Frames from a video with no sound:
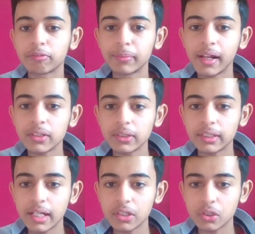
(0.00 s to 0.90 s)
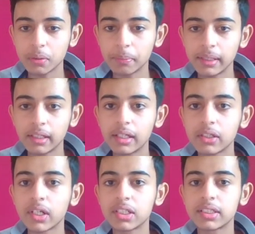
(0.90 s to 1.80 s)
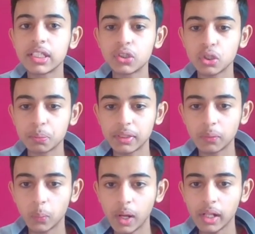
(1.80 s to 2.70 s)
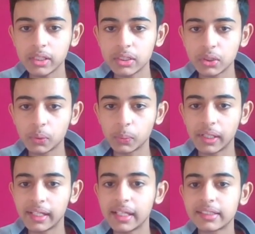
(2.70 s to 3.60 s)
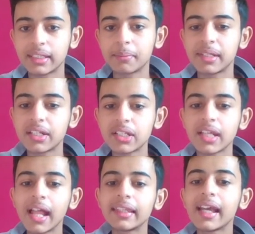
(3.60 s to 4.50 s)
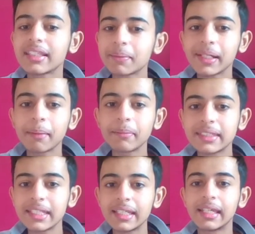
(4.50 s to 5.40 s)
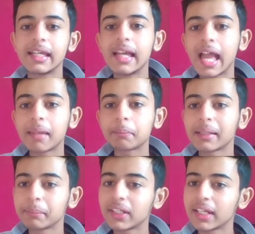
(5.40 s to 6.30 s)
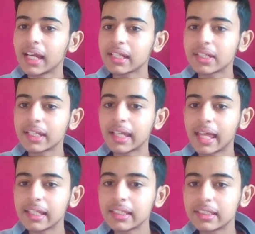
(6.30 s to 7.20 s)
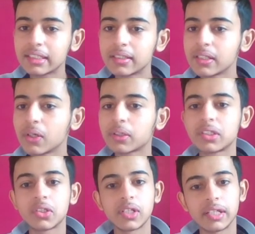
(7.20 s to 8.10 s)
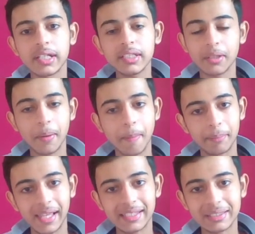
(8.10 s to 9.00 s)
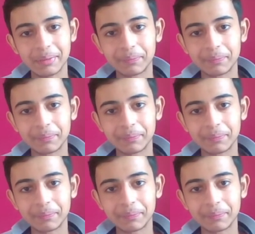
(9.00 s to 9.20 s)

blood. So C should be 1. So A gets eliminated and the answer becomes D. And pulmonary artery carries deoxygenated blood